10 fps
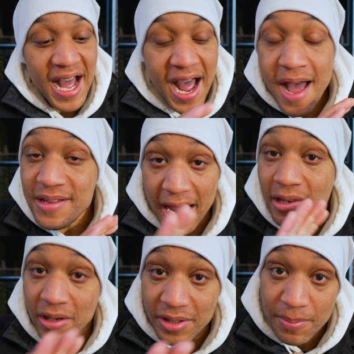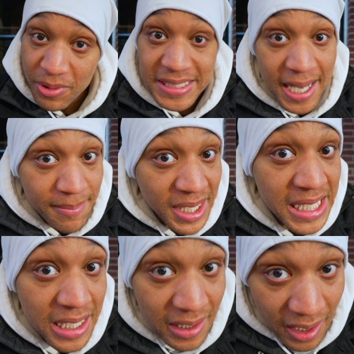aunt, ah, now look, your boy Sky
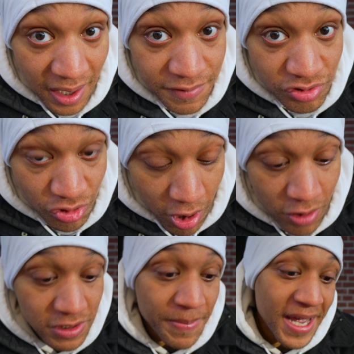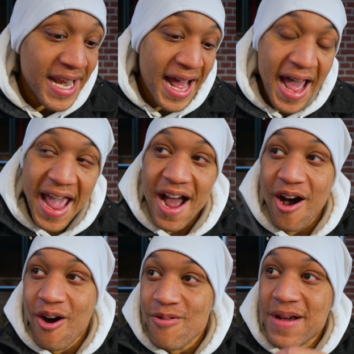Money loves drones, but I
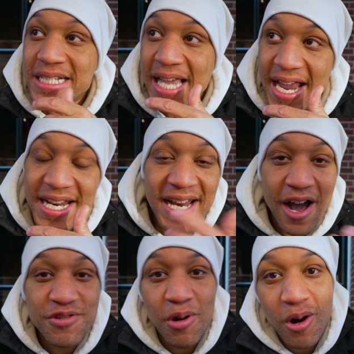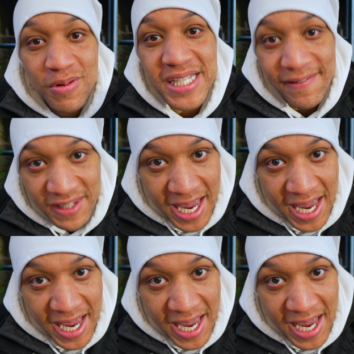always hated how you always have to